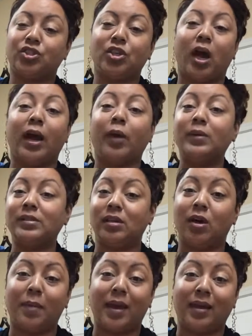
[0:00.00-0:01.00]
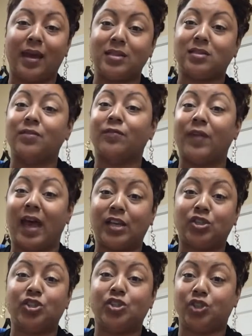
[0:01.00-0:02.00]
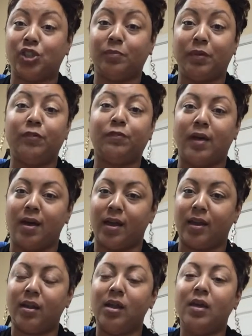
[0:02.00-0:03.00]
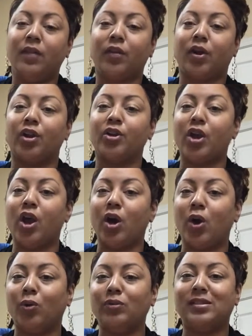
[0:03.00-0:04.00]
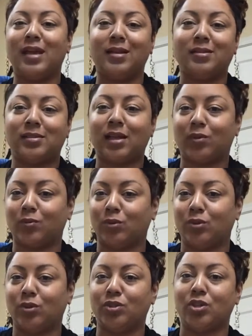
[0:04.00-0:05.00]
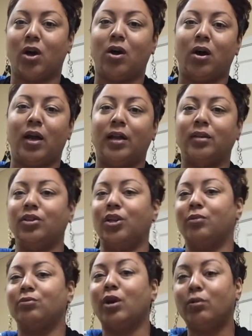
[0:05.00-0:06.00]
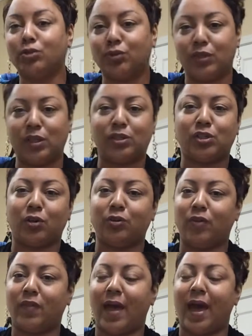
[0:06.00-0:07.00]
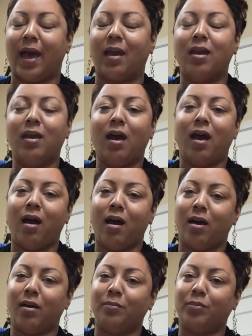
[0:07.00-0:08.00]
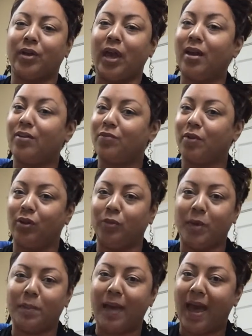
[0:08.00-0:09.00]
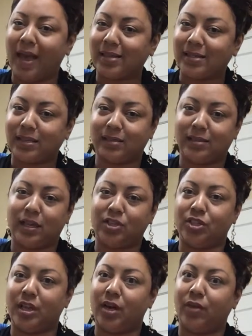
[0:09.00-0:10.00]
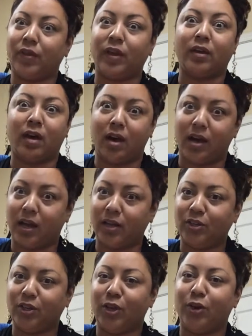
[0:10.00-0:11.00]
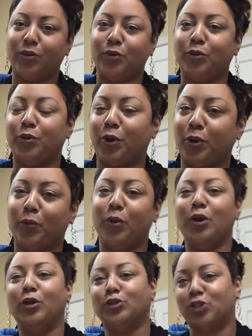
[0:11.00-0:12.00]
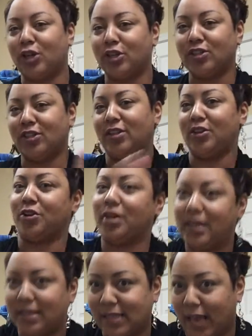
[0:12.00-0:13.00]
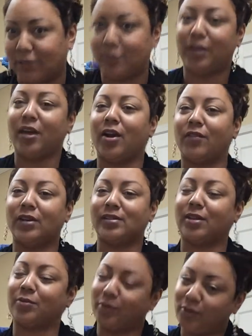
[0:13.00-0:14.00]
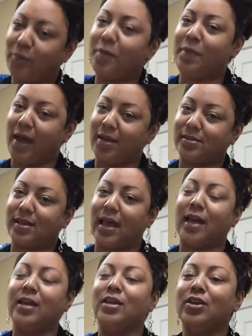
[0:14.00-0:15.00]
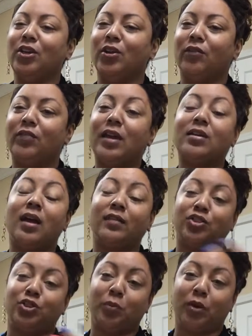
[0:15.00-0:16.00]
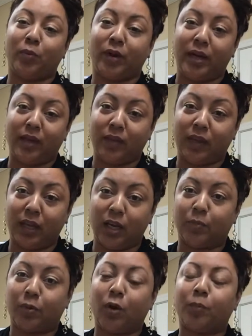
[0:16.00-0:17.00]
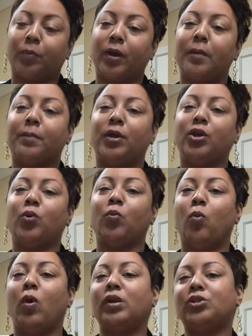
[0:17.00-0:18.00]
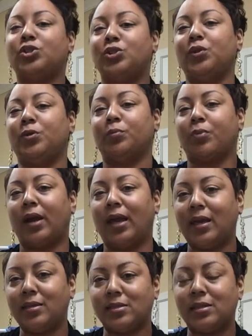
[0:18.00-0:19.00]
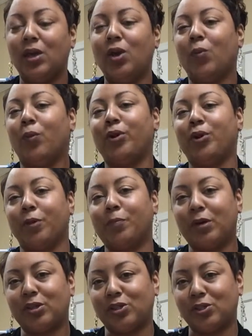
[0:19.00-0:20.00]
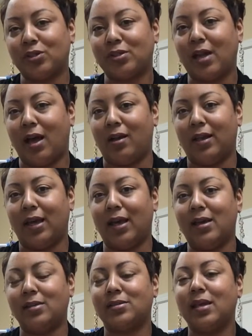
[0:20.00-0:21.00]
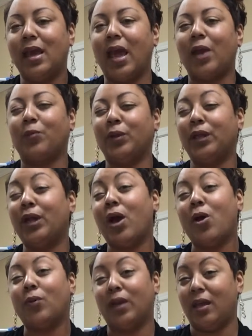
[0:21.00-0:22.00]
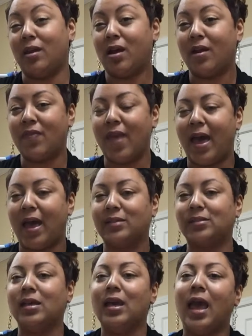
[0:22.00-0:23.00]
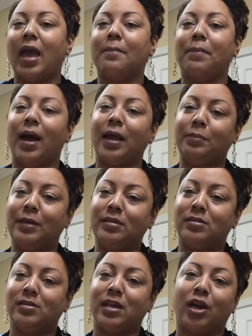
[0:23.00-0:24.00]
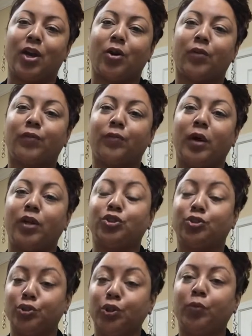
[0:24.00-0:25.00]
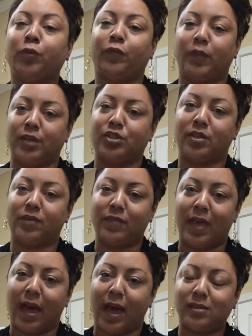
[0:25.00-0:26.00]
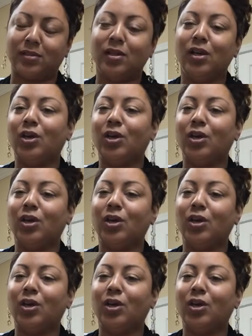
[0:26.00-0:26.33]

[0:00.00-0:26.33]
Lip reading: I always tell my guests fashion should be fun. There are no dead set rules on, don't do this, don't do that. We're kind of a little bit past that stage now, thank God. You go to church and then your knees have to be covered. It's like we're a little bit past that. That not that you want to wear anything inappropriate, but you want to embrace what your personal style is and really hone in on that and buy pieces that are a true reflection of that.